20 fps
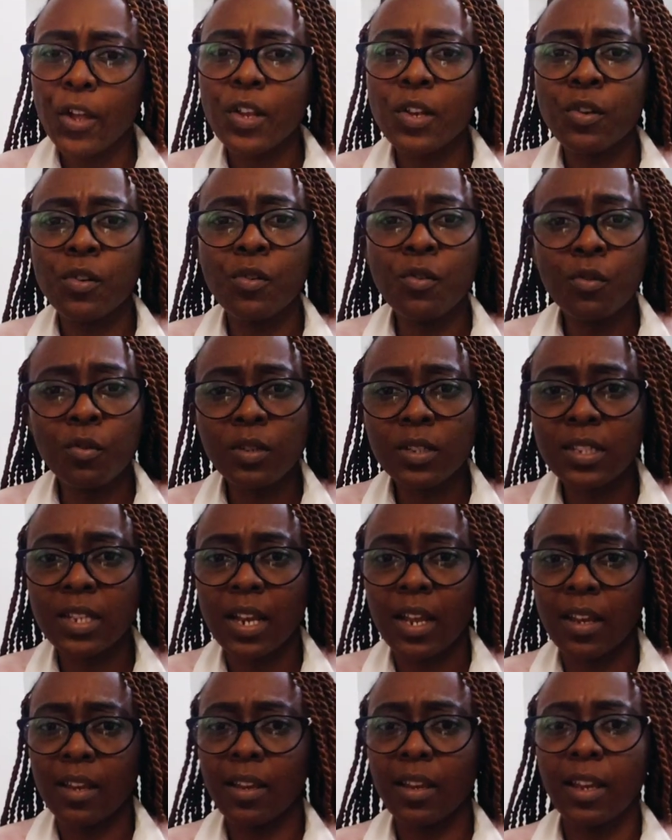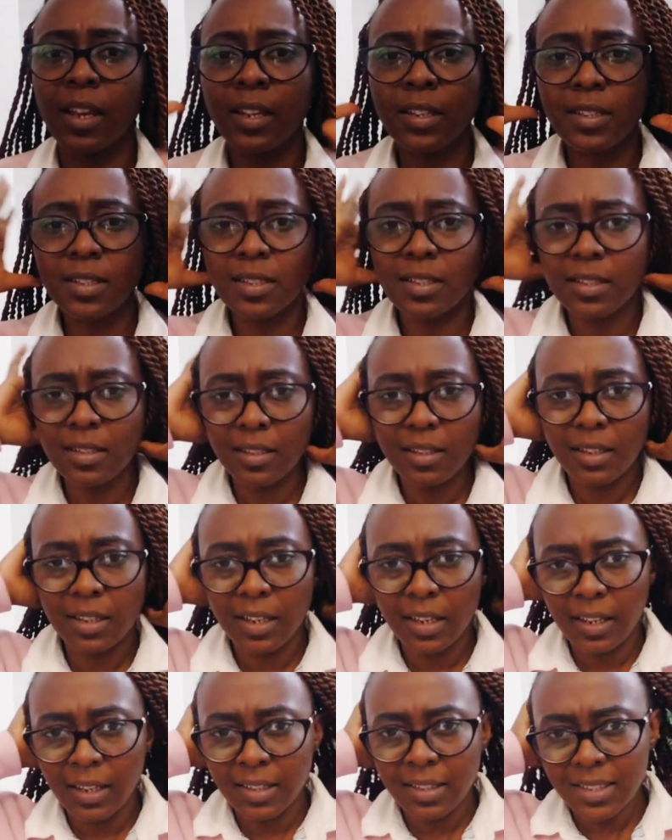looks like. It's
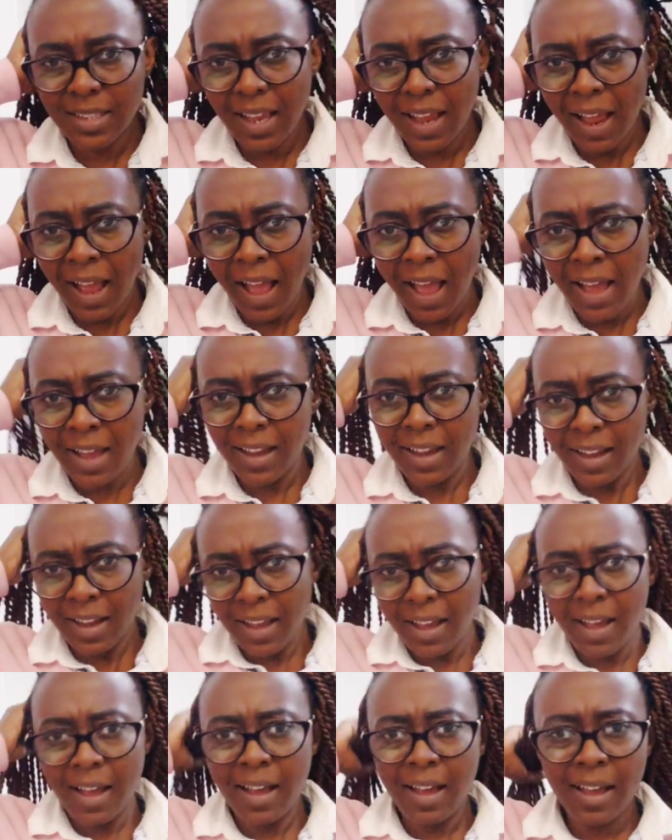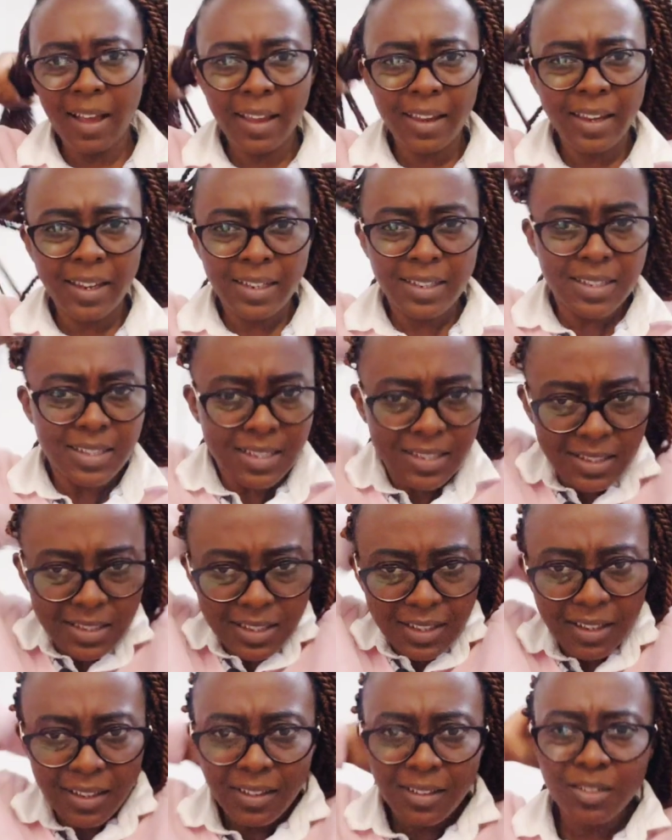it's anger, it's
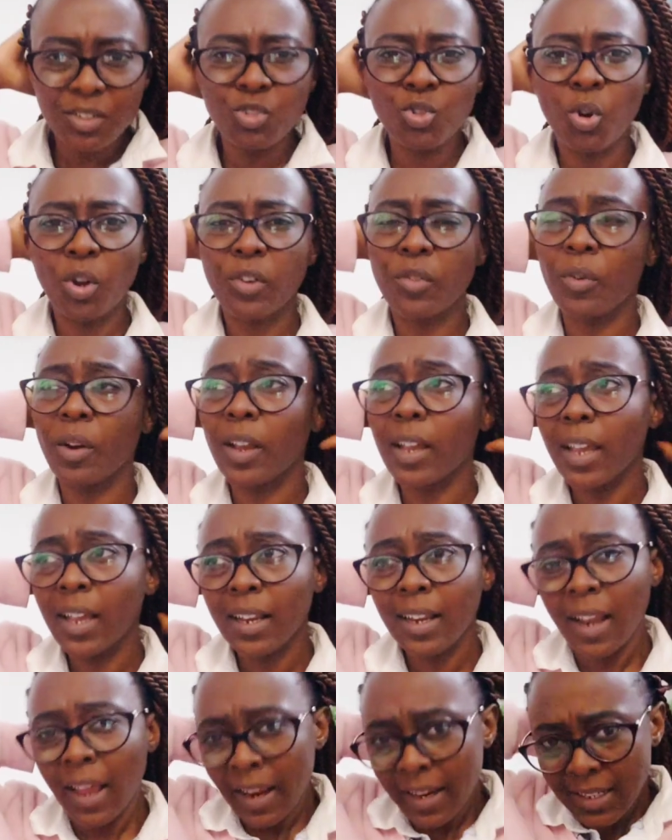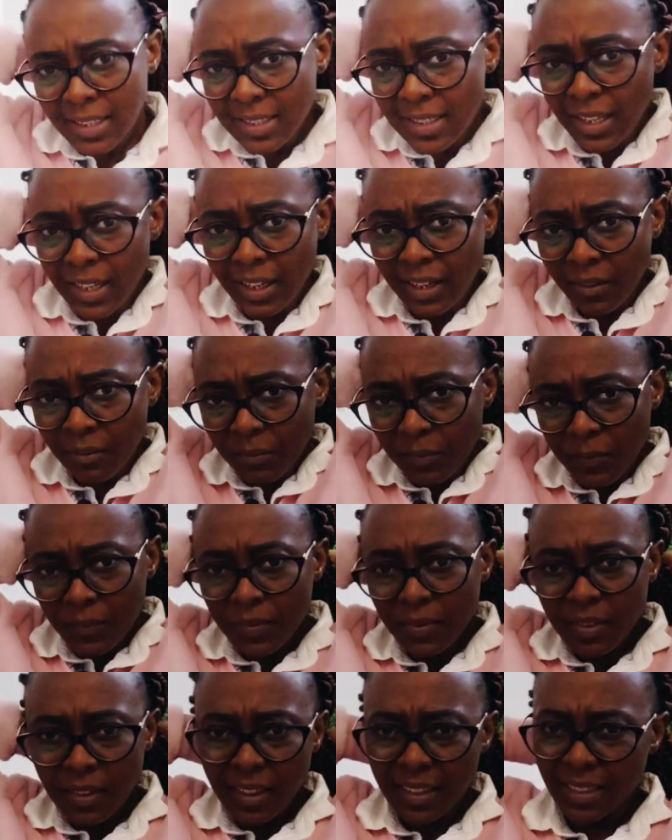not recognizing
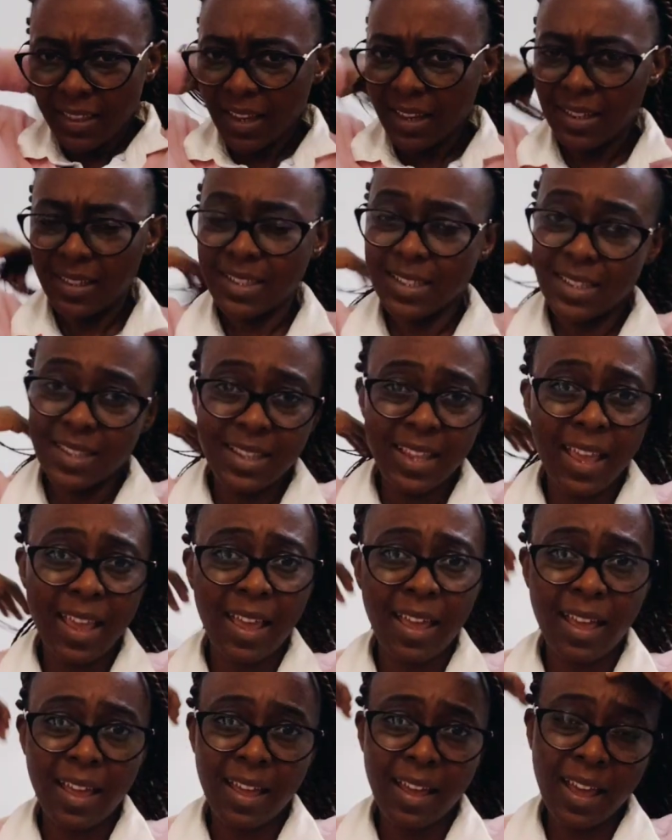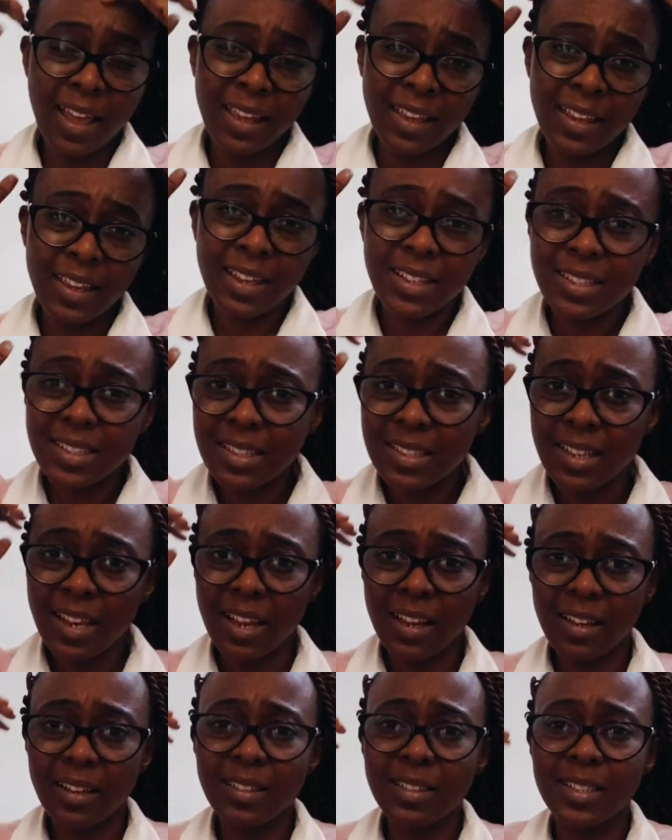that it's there. I guess it's
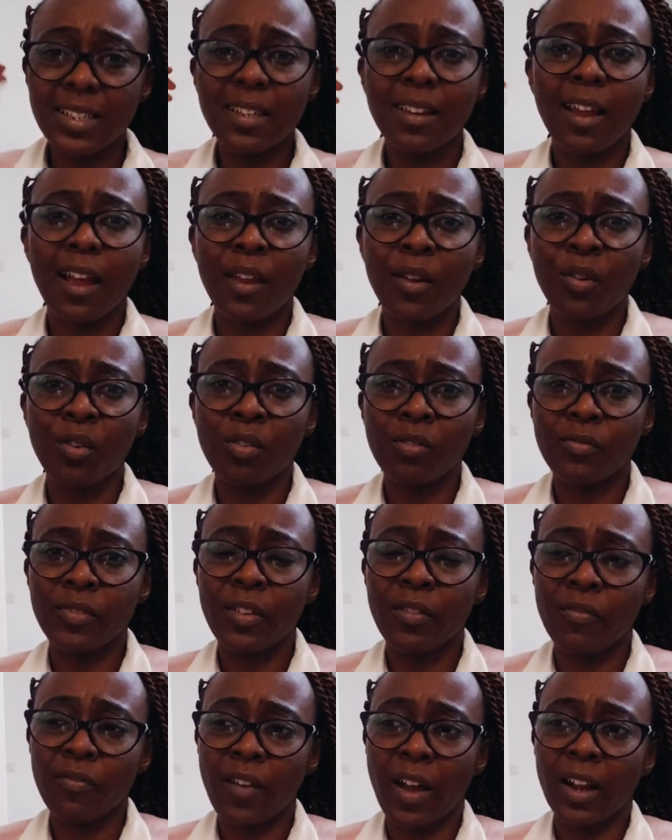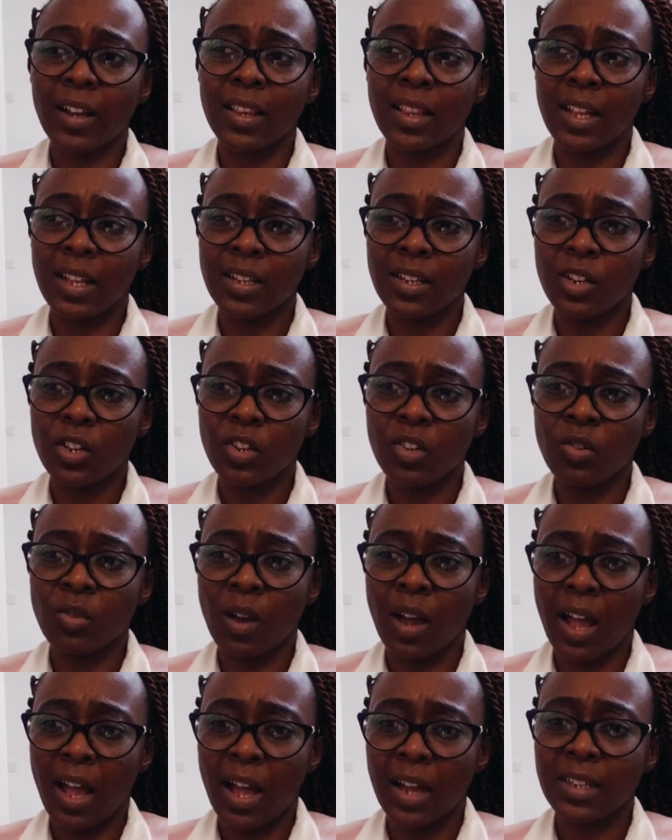like denial of the fact that you
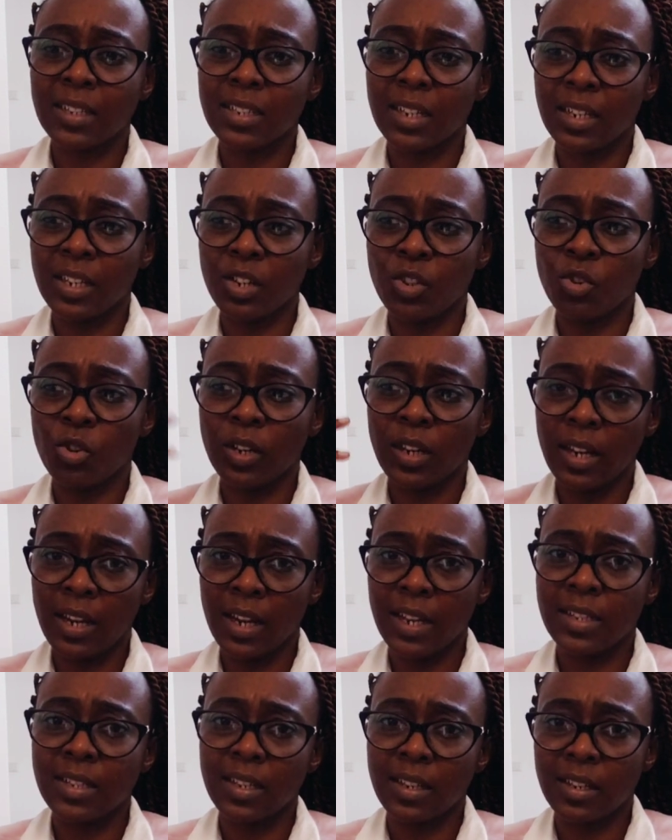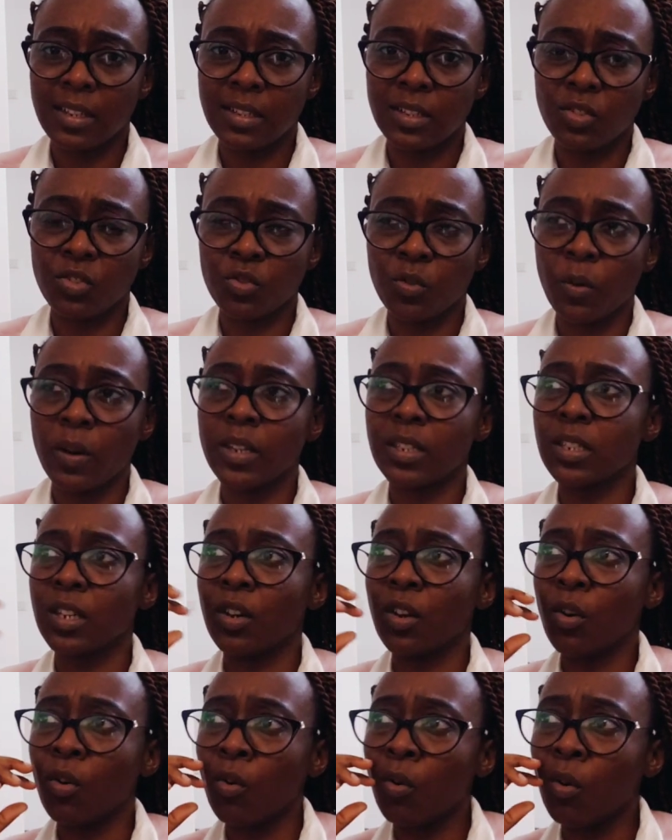are actually not letting a
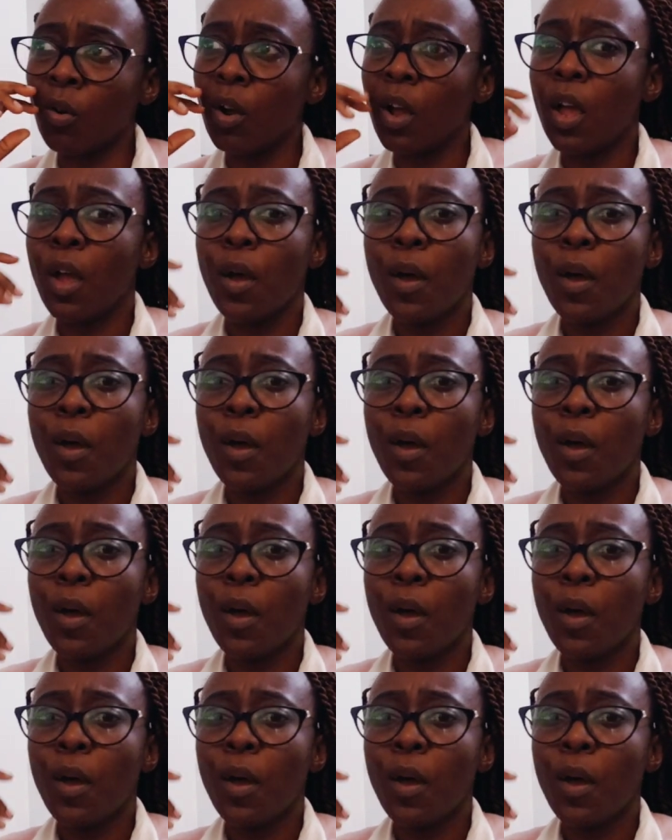situation go,